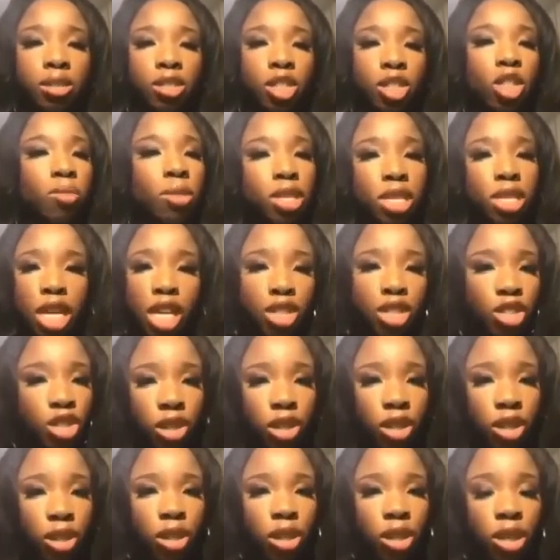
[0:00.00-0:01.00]
human
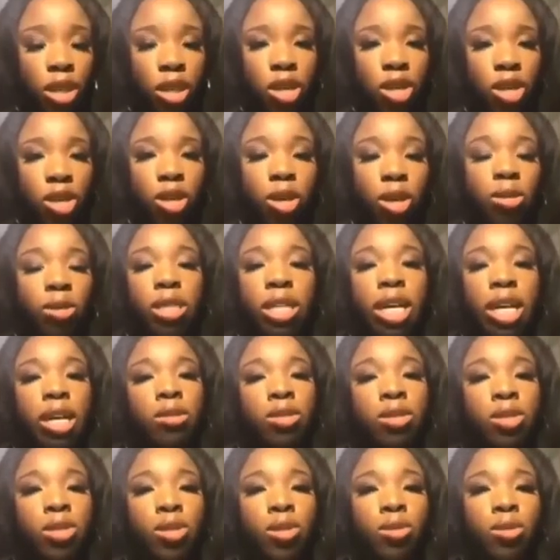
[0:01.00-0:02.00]
nature goes
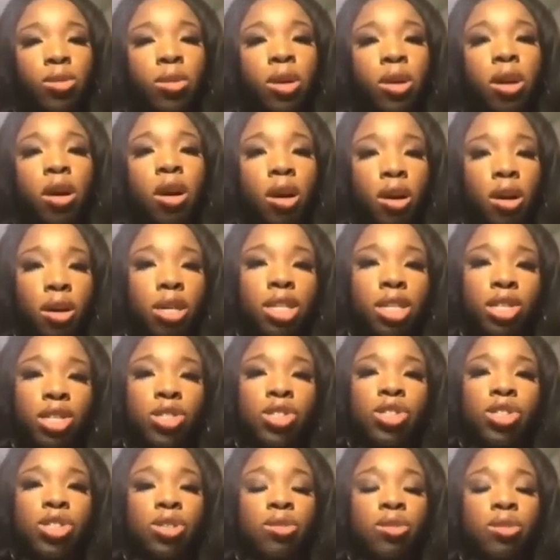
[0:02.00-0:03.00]
down to a heart
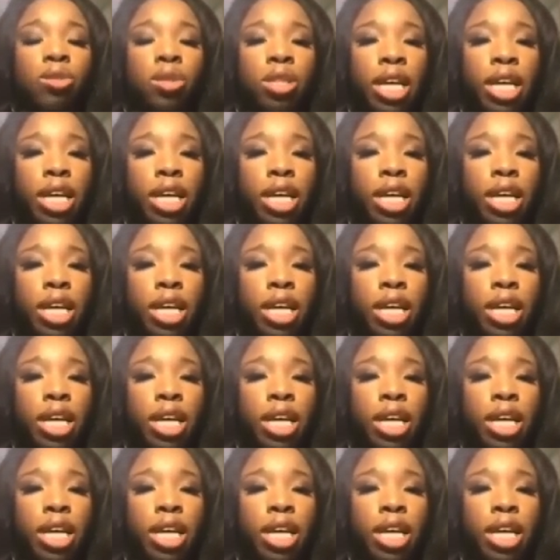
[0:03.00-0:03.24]
issue,